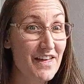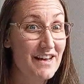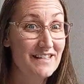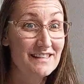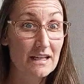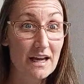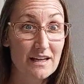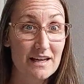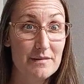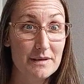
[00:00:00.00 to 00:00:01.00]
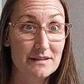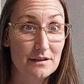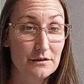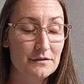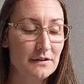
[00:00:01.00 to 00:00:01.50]
and that is cutting it
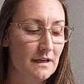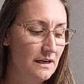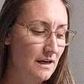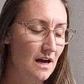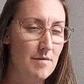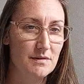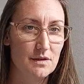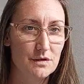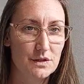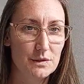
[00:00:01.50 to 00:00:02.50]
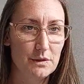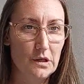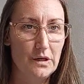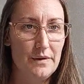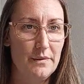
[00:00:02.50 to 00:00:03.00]
myself. Um, it's also a
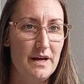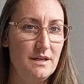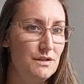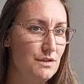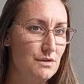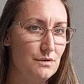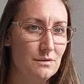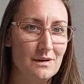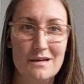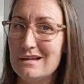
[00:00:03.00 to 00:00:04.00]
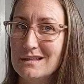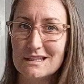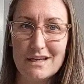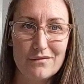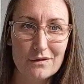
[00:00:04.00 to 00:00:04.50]
great way to
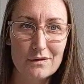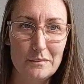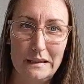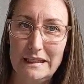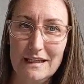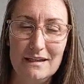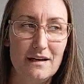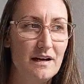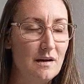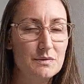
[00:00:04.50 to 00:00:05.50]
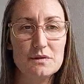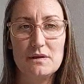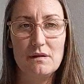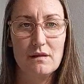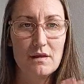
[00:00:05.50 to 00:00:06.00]
save a little money. I
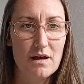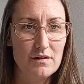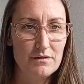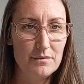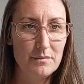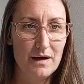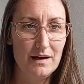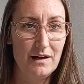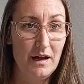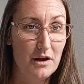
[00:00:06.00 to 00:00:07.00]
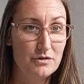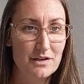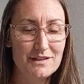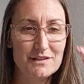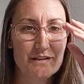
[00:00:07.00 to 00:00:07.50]
absolutely love my
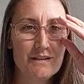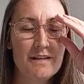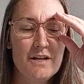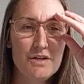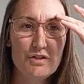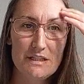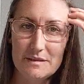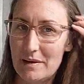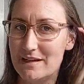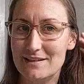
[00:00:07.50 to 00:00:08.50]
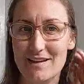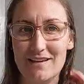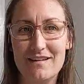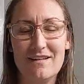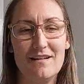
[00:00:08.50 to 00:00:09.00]
hairdresser. She's
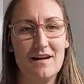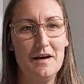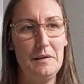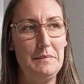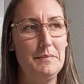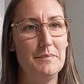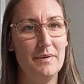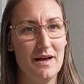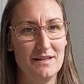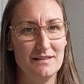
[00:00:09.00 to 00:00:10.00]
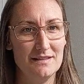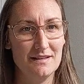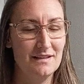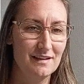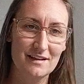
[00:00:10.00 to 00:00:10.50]
amazing. Um, but
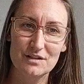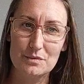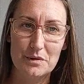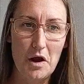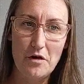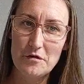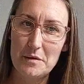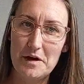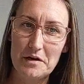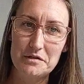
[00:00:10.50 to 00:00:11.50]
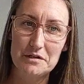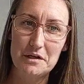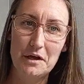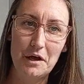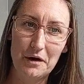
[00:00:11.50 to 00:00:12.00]
it's really hard for me to actually
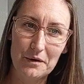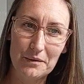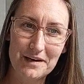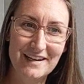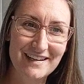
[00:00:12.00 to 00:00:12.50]
go